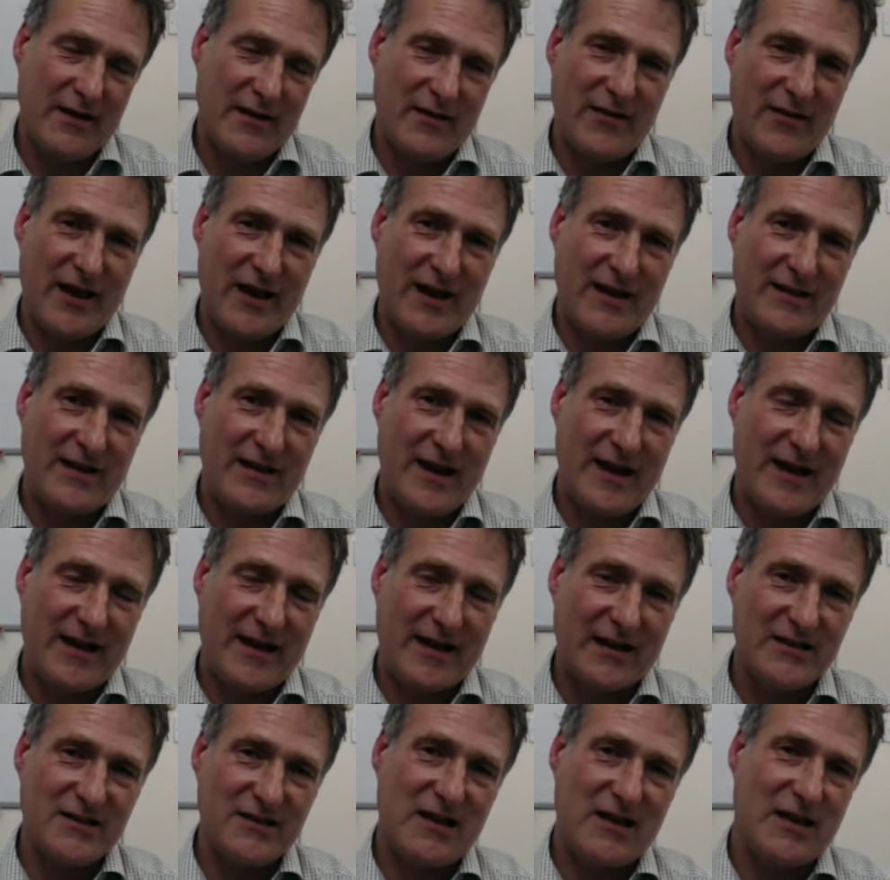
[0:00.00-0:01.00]
then it
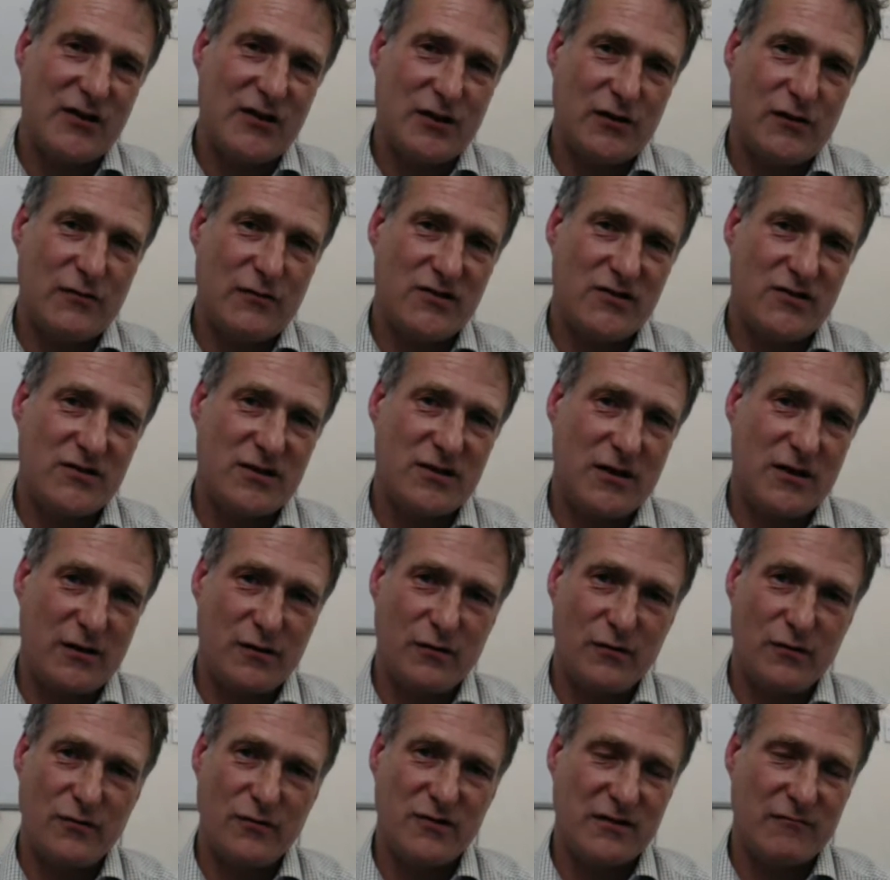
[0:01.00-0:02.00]
continues to
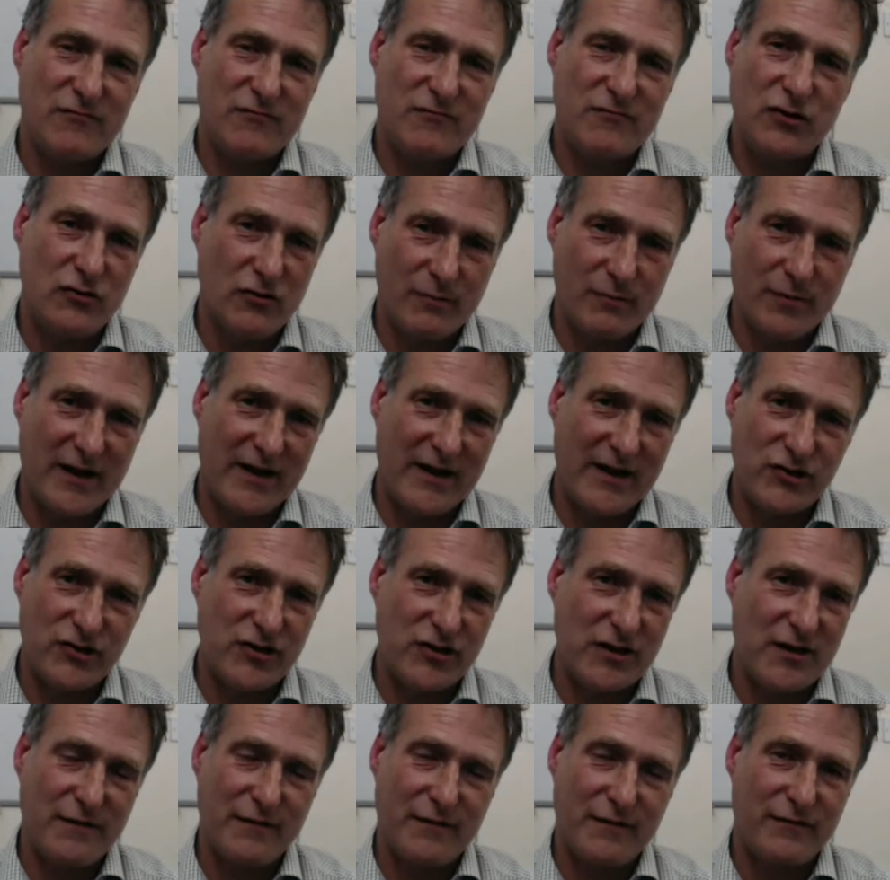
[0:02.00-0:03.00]
use renewable
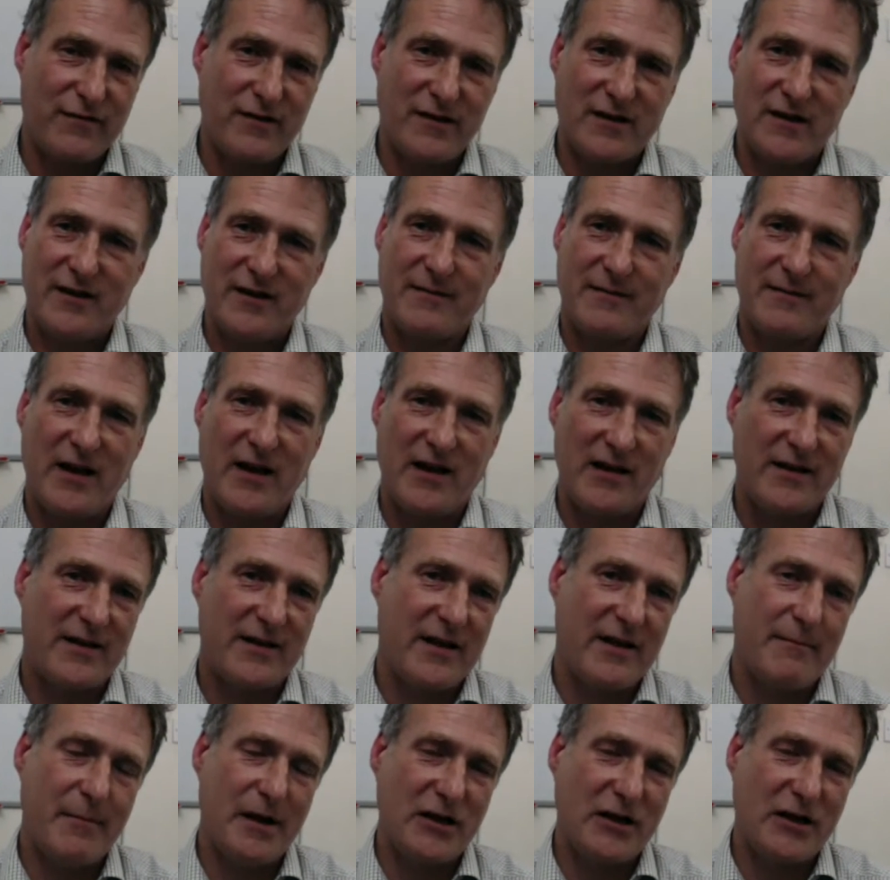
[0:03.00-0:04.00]
energy for
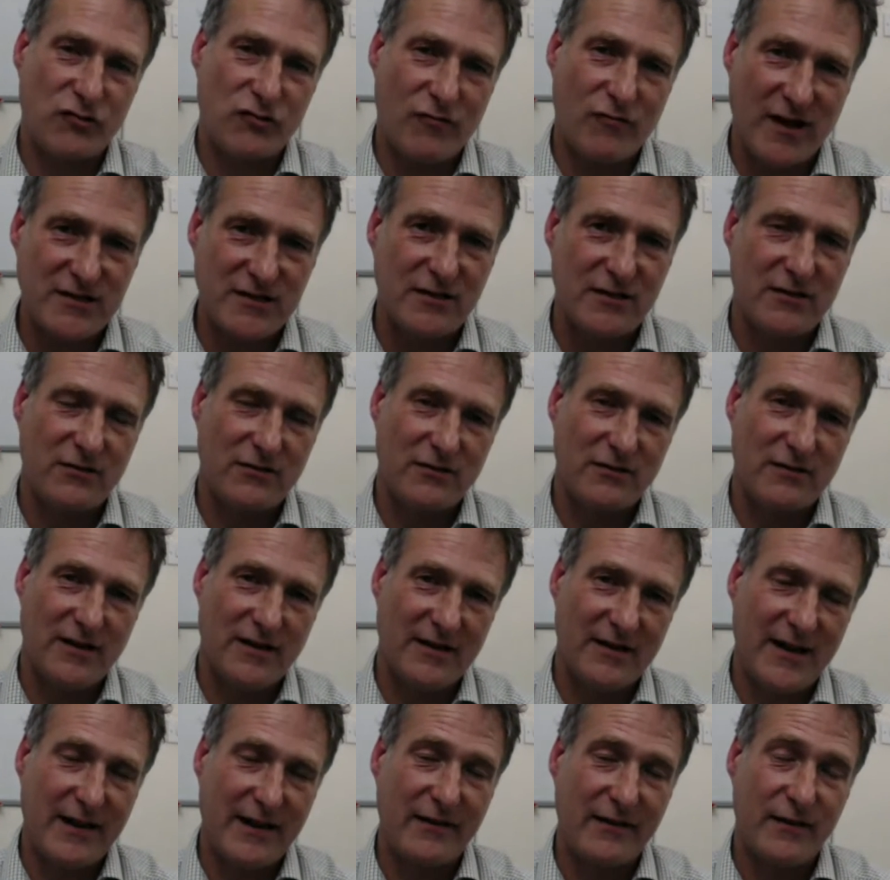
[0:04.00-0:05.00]
a much greater
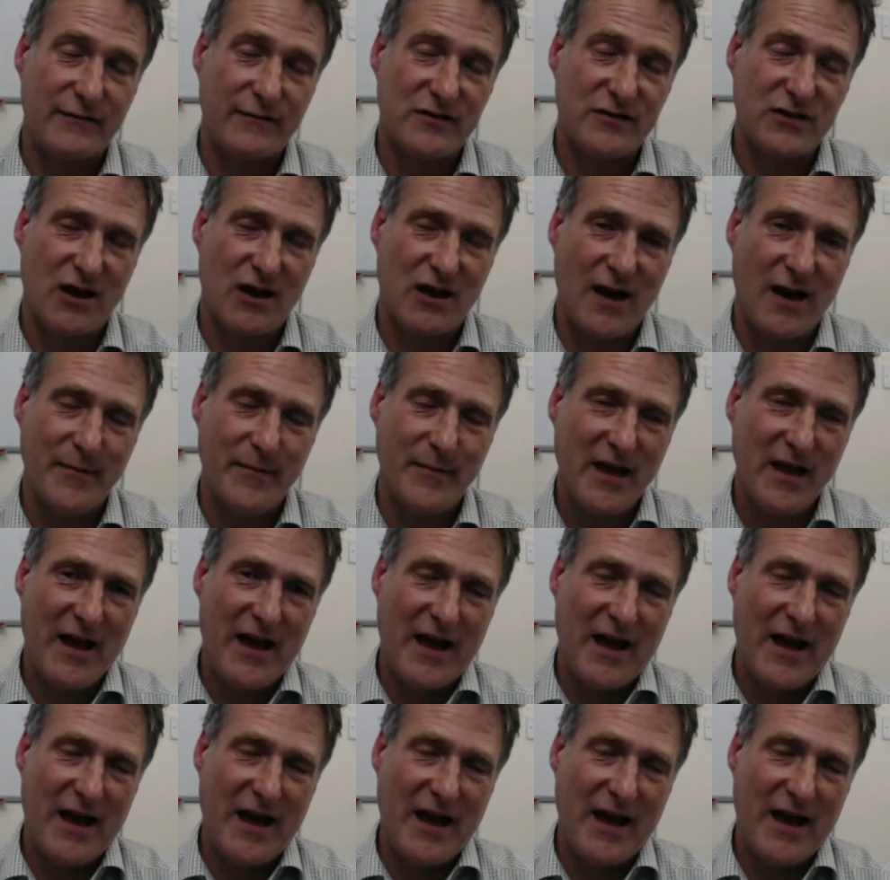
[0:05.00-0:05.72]
length of time,